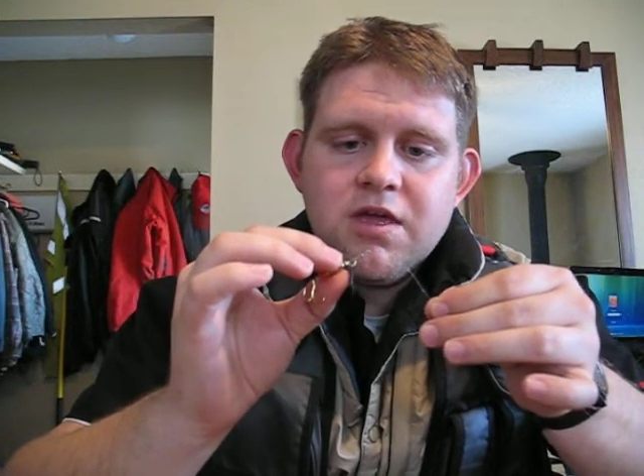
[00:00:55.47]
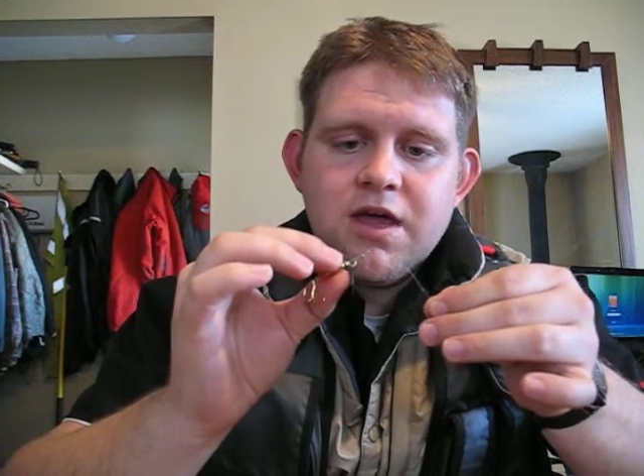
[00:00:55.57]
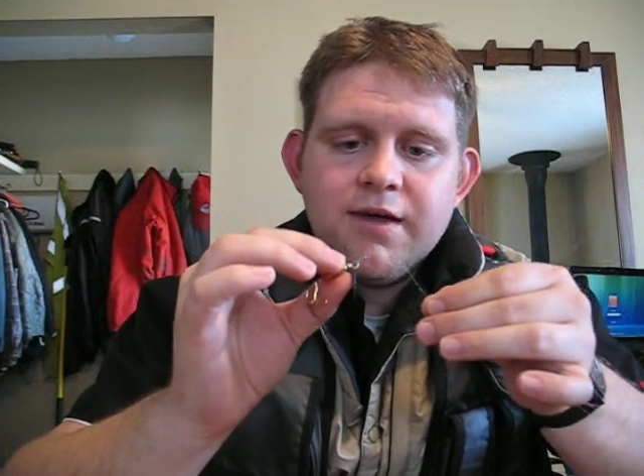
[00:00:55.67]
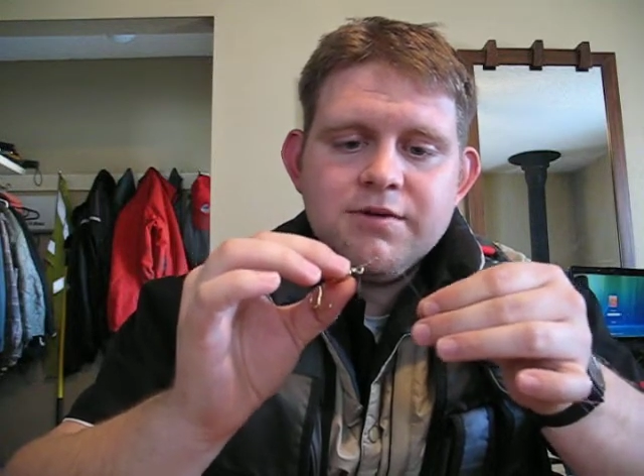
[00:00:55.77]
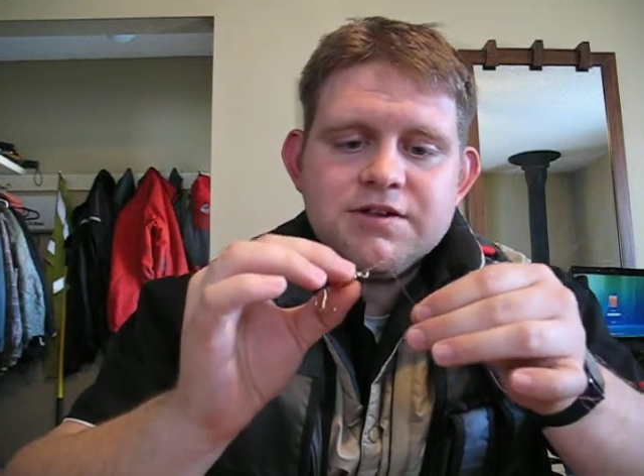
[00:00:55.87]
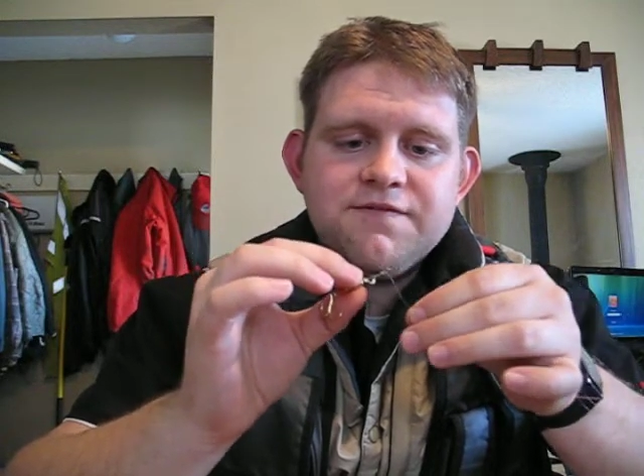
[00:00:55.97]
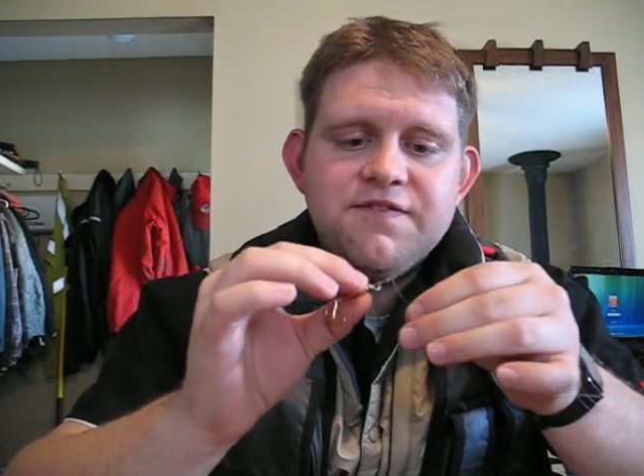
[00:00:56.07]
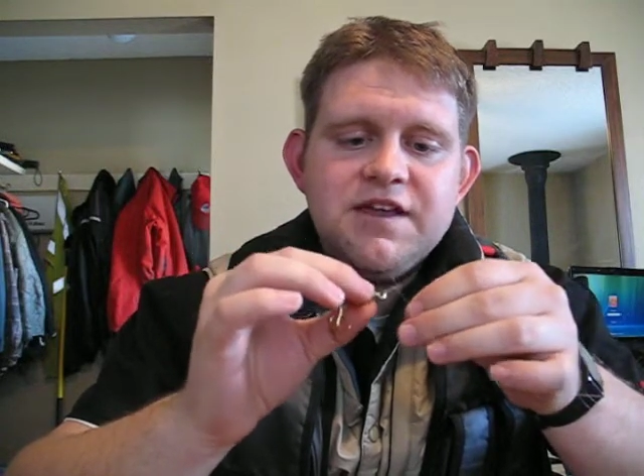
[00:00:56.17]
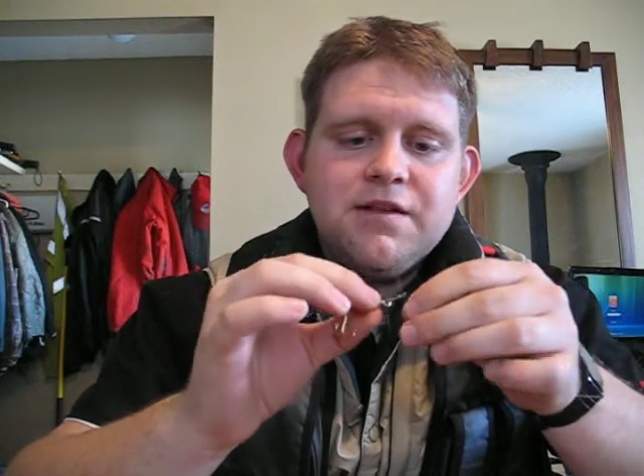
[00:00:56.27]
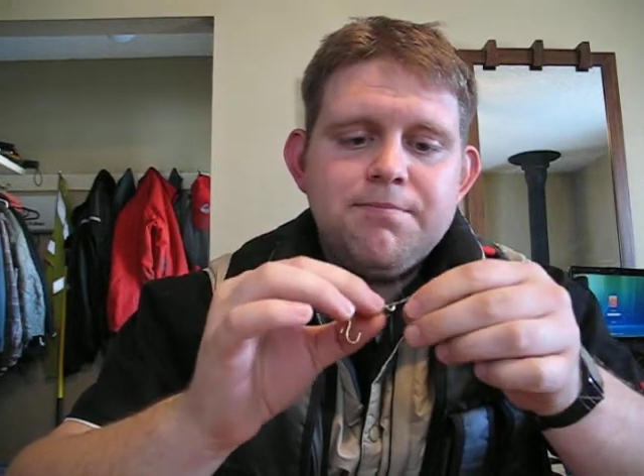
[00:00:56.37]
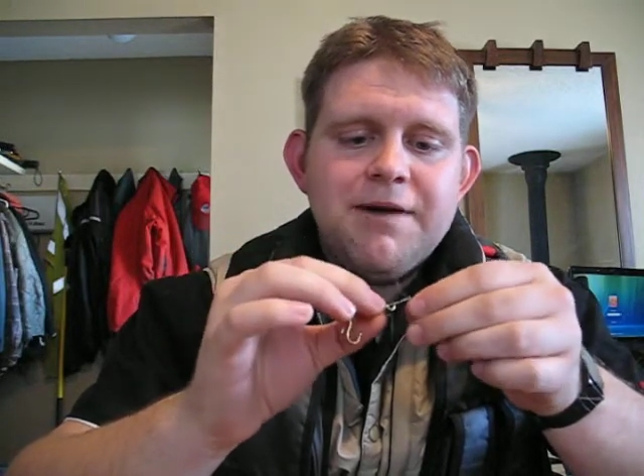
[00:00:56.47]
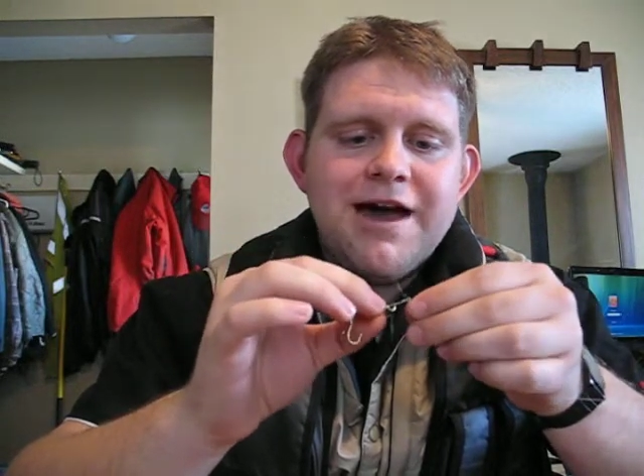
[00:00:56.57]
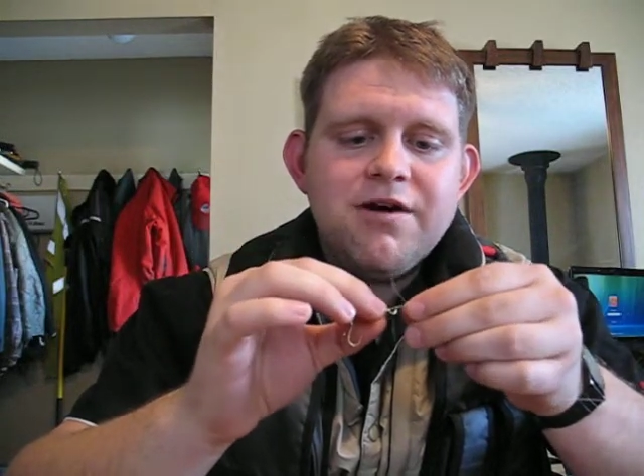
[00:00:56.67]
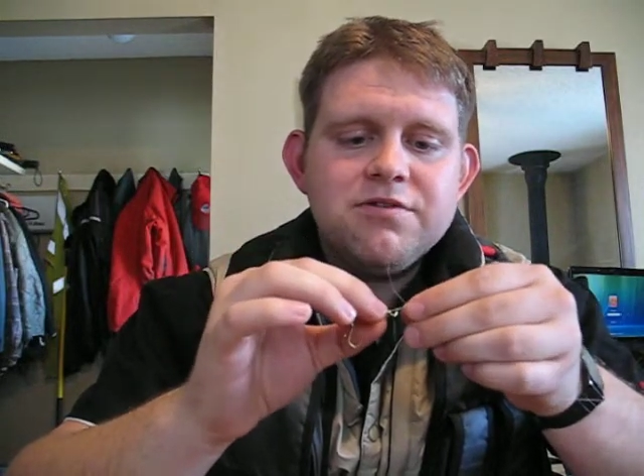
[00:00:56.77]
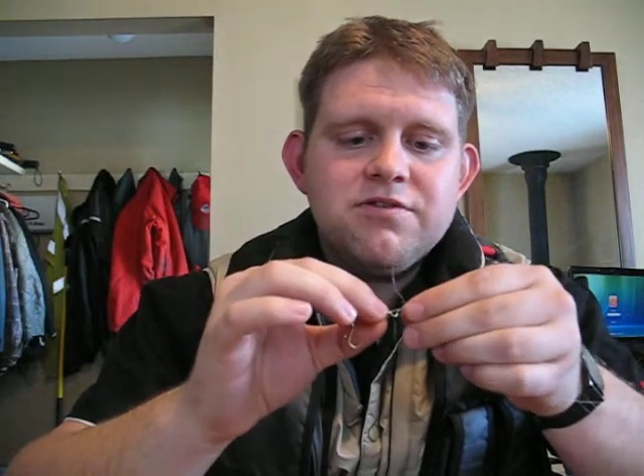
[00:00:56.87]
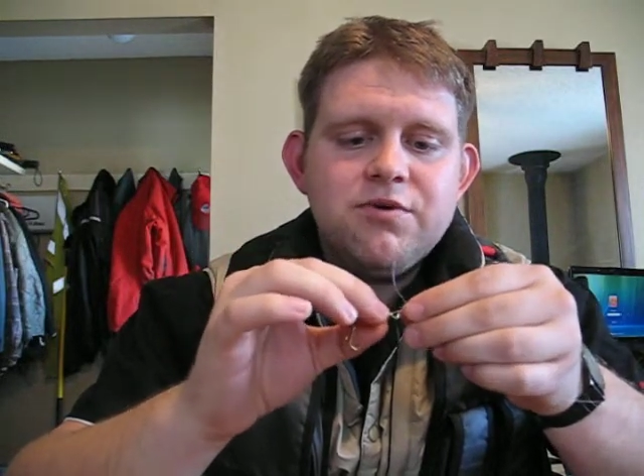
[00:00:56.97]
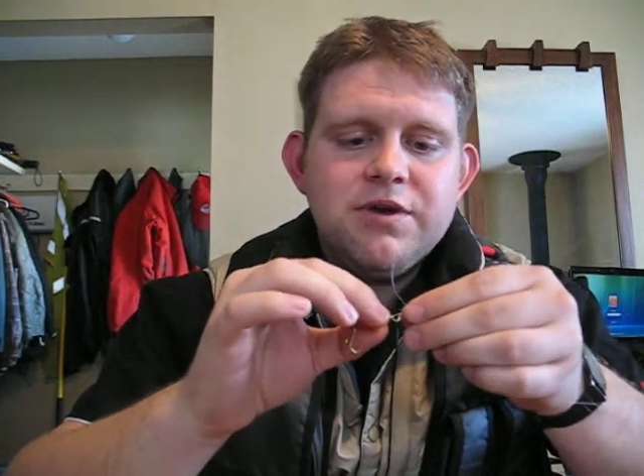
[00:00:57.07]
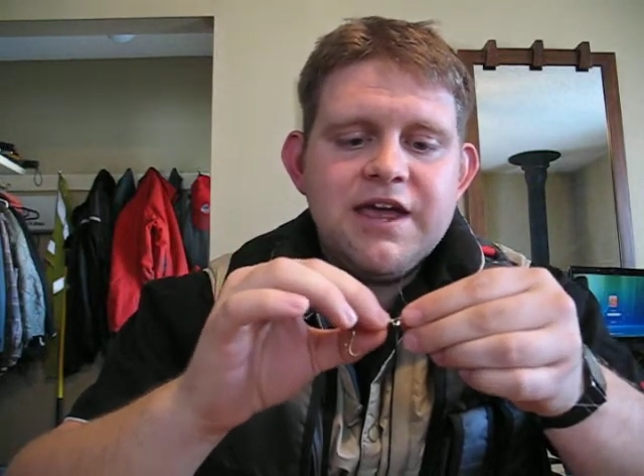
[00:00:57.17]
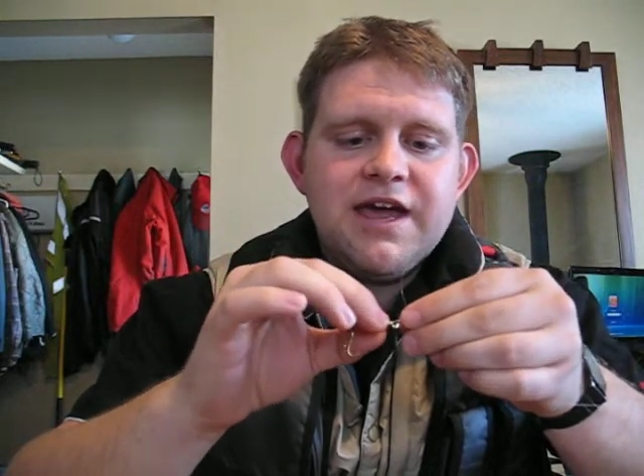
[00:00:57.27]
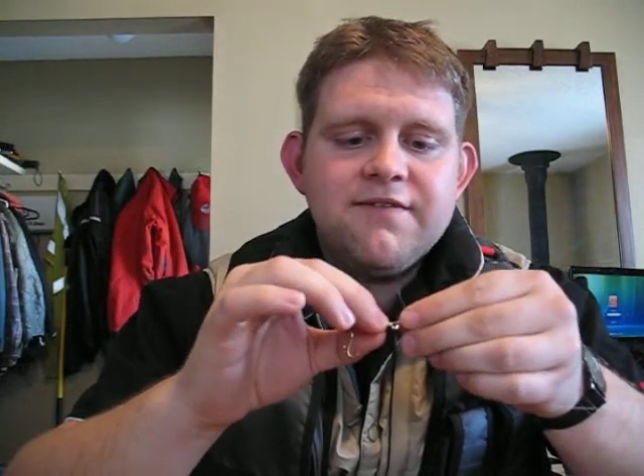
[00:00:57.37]
I'm going to feed about
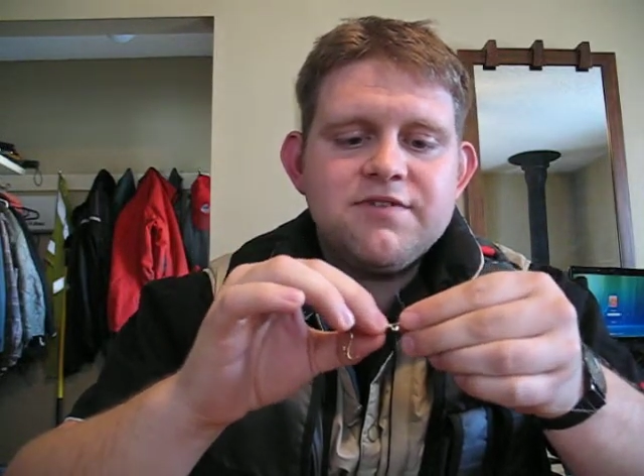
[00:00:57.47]
2.5